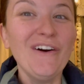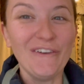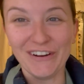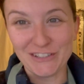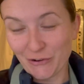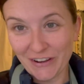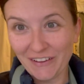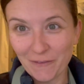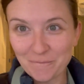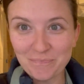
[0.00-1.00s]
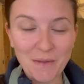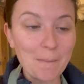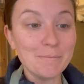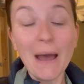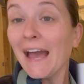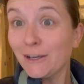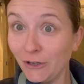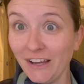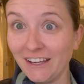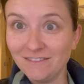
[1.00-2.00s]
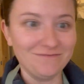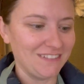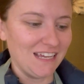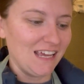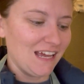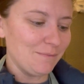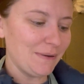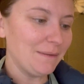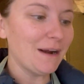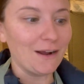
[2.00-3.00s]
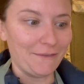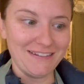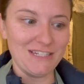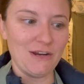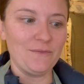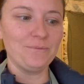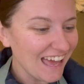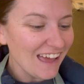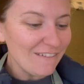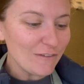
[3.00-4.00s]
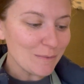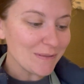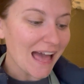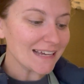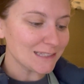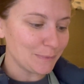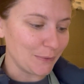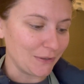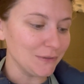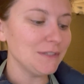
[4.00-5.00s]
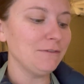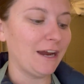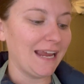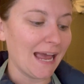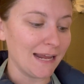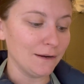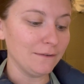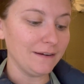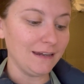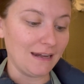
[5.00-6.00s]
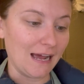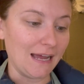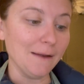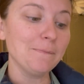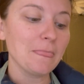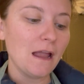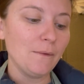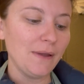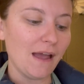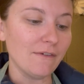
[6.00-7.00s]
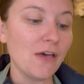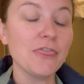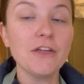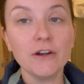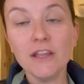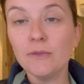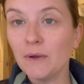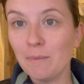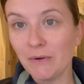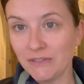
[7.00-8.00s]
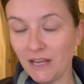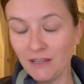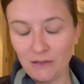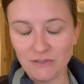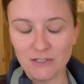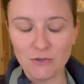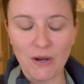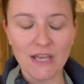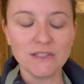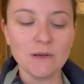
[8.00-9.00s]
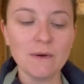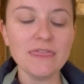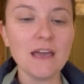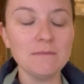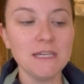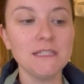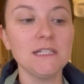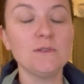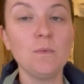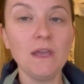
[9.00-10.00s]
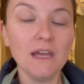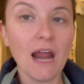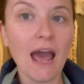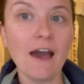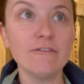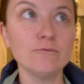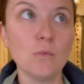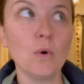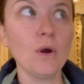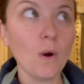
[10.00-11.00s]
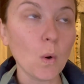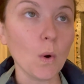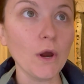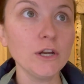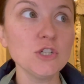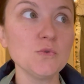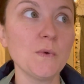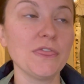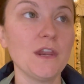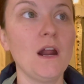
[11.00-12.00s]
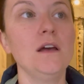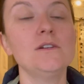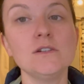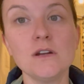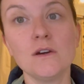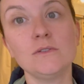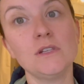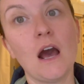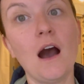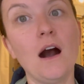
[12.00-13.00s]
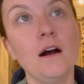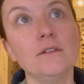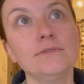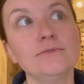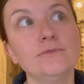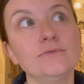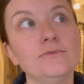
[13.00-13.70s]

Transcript: orange oil, but I could, but I'm not going to. For black spruce, for a category 9, we have a 33% usage rate. So what that means is we can have more orange with an undernote of